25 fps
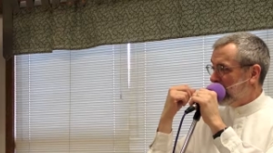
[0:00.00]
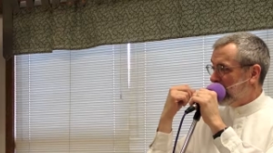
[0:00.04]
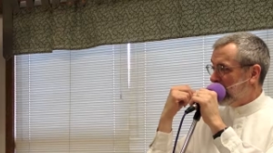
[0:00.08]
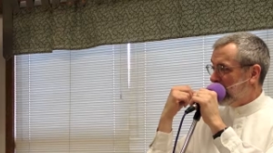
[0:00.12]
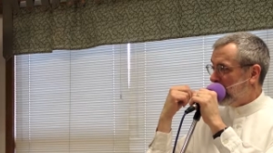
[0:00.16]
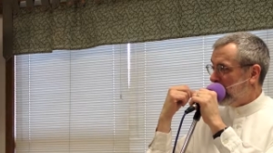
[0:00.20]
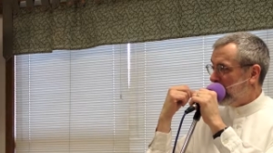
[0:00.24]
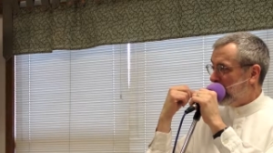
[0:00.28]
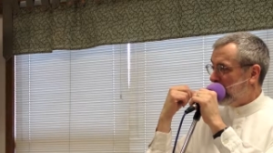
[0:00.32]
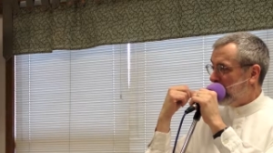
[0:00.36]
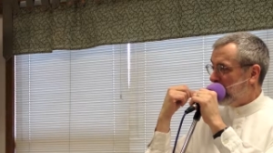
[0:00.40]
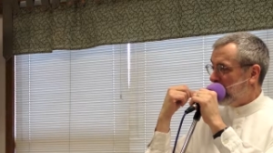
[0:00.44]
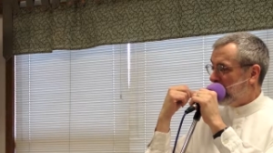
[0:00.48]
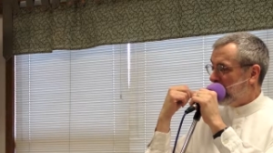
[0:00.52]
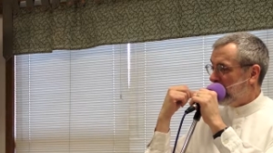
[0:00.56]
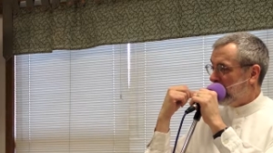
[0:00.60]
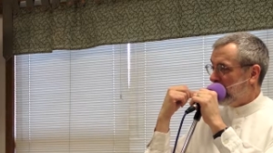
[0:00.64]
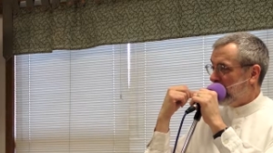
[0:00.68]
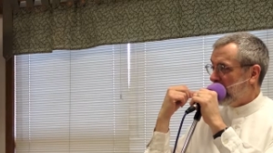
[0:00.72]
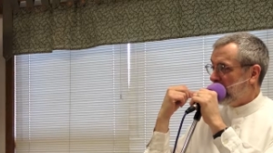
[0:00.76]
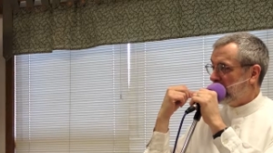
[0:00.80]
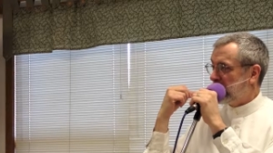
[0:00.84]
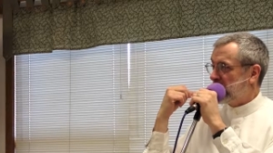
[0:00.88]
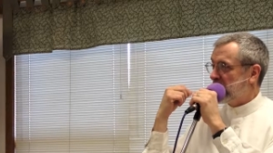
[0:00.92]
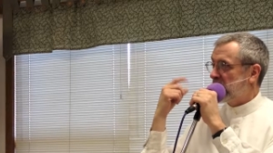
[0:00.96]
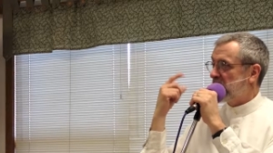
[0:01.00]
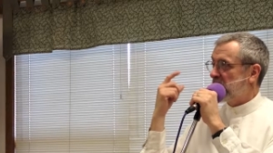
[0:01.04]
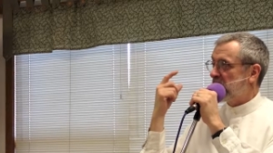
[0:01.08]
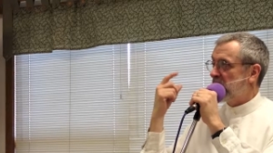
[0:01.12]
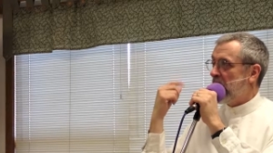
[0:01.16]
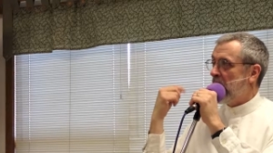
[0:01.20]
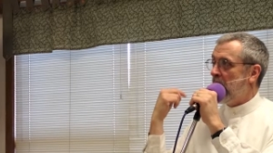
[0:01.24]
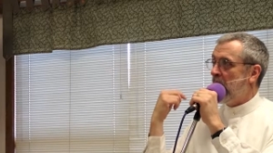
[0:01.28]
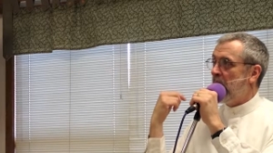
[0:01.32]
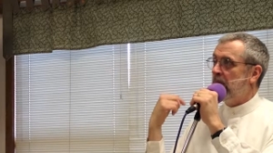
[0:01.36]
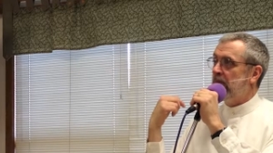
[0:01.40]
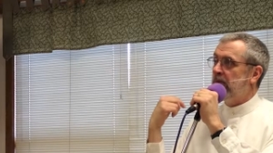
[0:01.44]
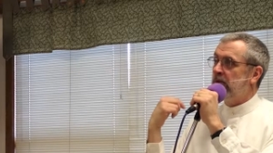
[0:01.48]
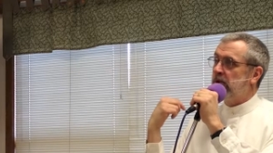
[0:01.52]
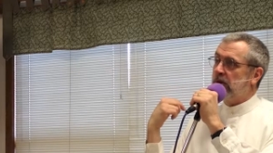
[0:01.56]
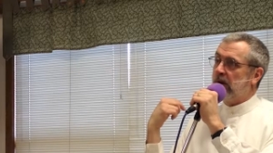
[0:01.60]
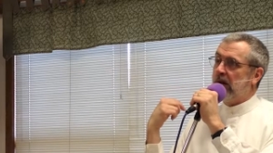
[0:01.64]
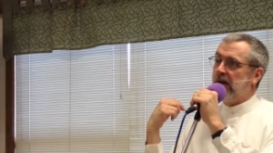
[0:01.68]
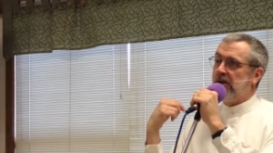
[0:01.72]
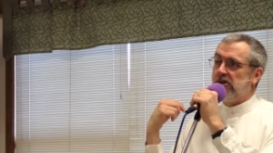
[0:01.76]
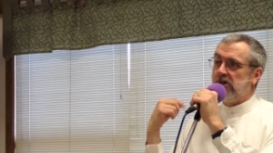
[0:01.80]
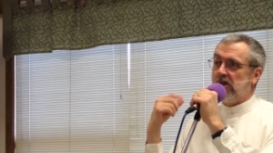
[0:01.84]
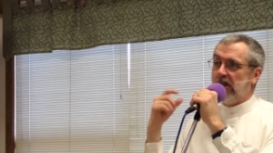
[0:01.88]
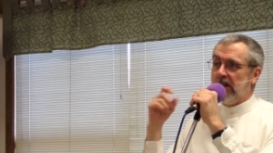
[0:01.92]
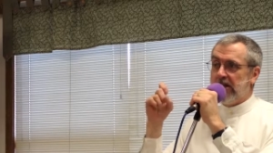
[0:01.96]
uh, some
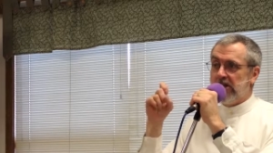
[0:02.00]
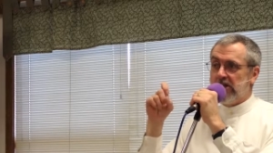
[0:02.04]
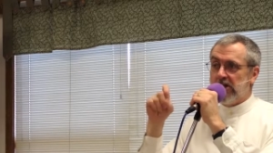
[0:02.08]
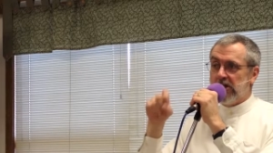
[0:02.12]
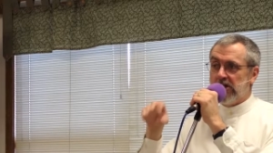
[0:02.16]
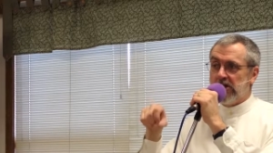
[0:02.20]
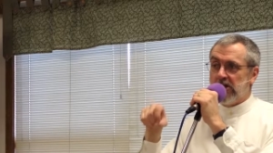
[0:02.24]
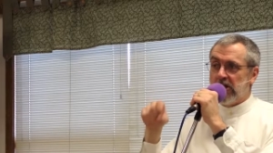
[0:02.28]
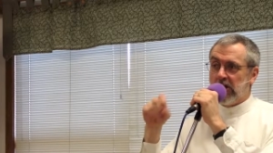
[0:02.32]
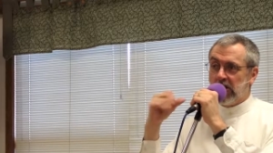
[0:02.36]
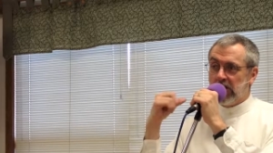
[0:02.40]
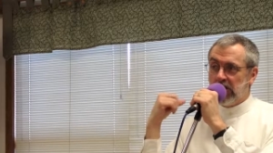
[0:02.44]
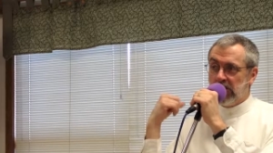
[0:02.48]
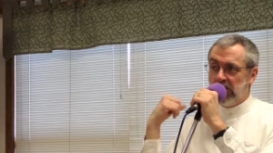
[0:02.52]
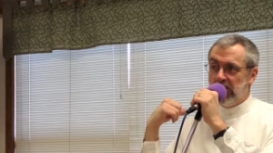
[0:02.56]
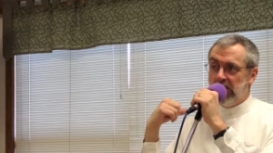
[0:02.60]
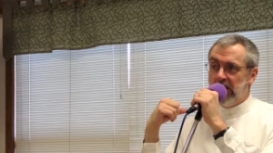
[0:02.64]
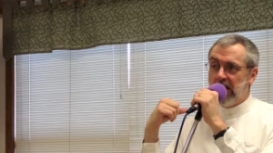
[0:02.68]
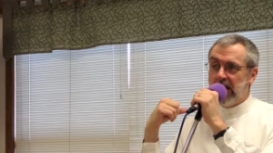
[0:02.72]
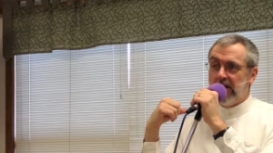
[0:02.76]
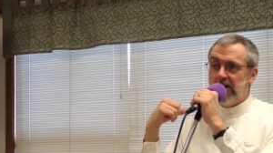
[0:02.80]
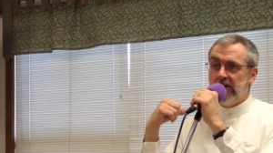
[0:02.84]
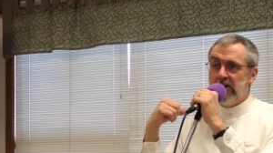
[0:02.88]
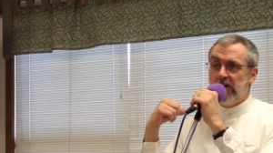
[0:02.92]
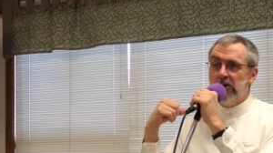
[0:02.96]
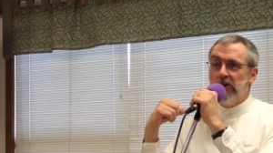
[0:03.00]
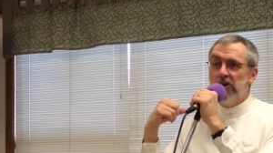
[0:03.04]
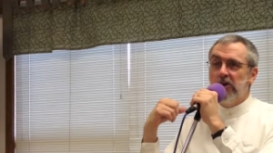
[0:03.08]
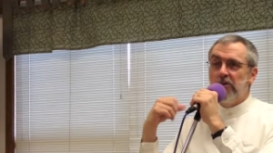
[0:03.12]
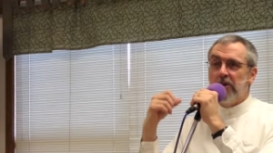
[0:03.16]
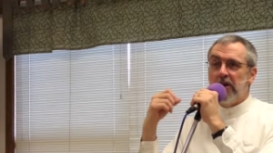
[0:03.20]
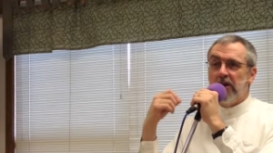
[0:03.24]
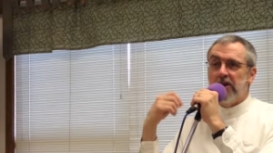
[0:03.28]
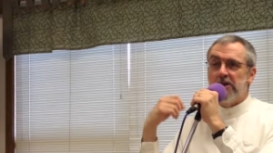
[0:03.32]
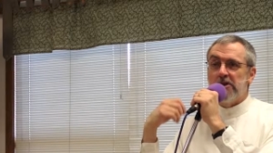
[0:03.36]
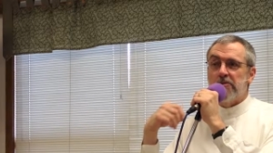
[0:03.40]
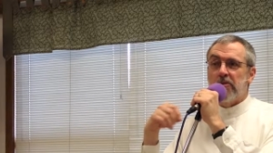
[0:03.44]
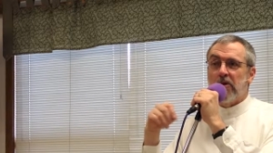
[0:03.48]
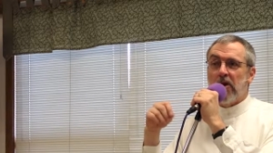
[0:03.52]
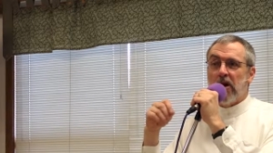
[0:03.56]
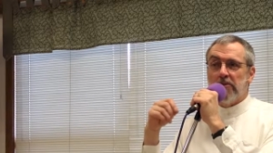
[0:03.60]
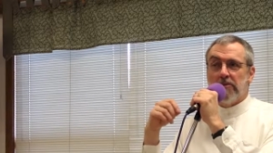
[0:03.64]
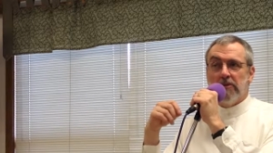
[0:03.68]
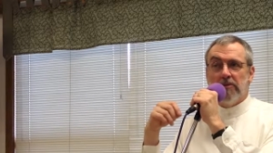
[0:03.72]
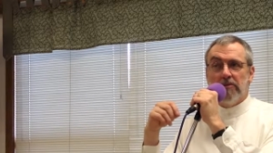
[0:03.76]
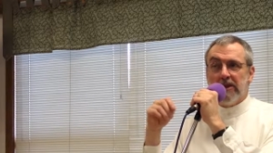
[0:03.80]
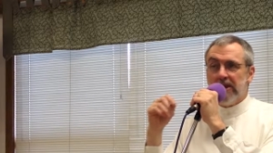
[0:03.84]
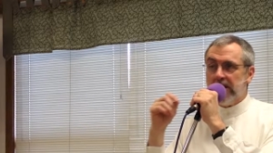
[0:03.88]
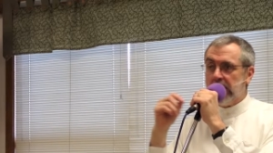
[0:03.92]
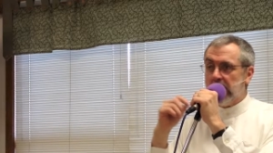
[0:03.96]
translations include that in Luke, but it's
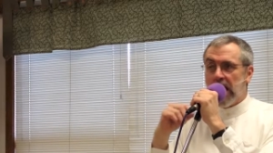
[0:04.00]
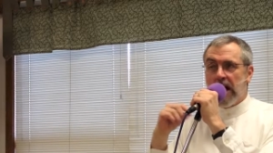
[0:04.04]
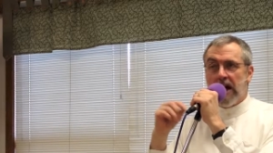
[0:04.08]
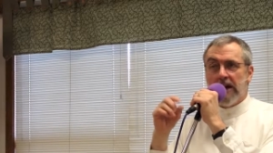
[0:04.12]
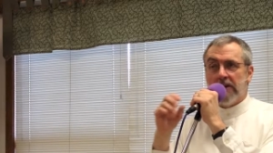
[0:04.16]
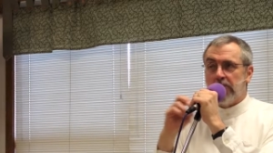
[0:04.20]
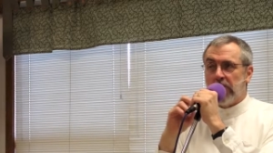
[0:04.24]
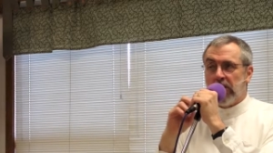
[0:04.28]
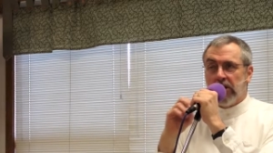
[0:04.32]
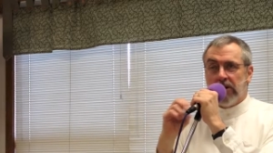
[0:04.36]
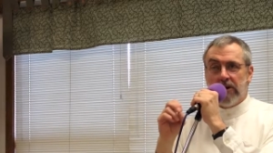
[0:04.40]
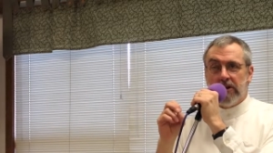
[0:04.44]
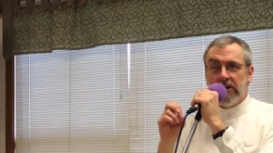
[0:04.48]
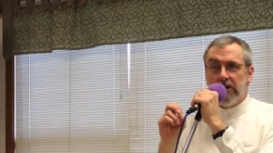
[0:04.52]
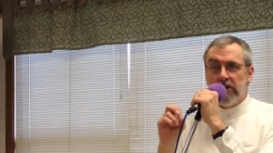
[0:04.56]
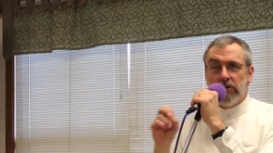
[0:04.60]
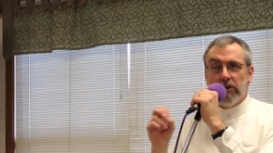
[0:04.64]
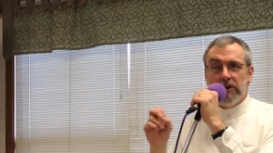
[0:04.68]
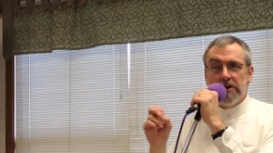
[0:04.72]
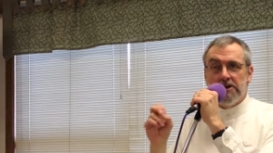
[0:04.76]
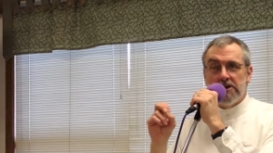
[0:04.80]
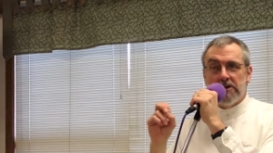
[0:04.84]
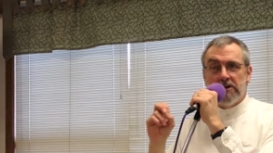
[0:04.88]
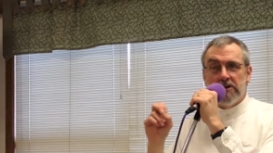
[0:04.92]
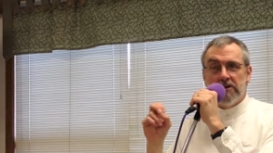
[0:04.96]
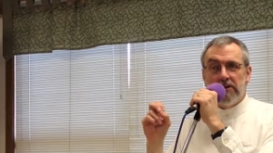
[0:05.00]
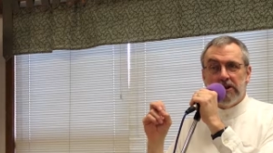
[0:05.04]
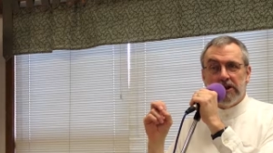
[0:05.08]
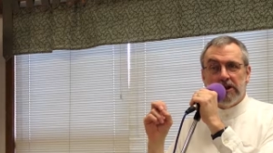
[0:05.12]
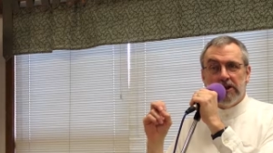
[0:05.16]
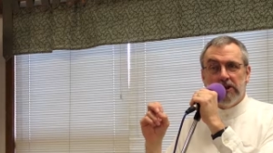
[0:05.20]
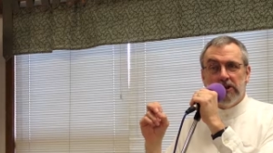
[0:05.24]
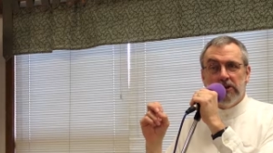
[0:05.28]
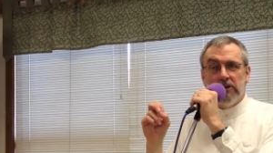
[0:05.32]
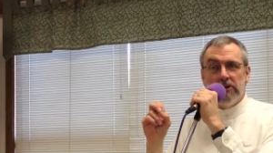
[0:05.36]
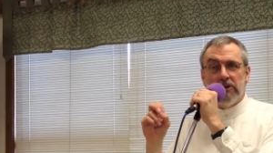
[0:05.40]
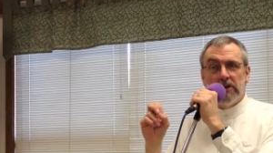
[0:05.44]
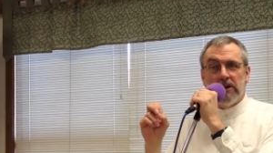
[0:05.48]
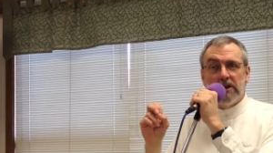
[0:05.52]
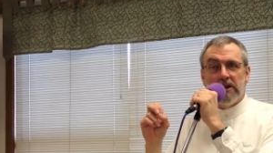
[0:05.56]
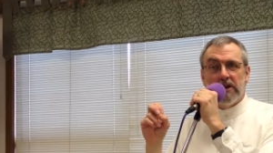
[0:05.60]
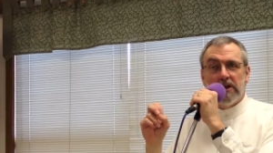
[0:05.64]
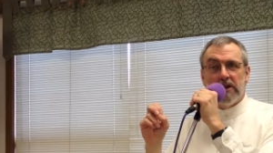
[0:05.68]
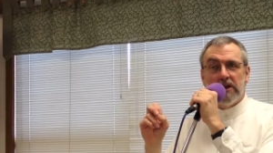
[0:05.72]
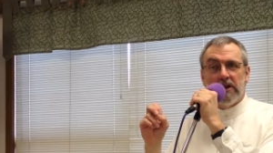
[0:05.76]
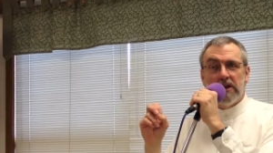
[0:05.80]
probably not part of the original in Luke.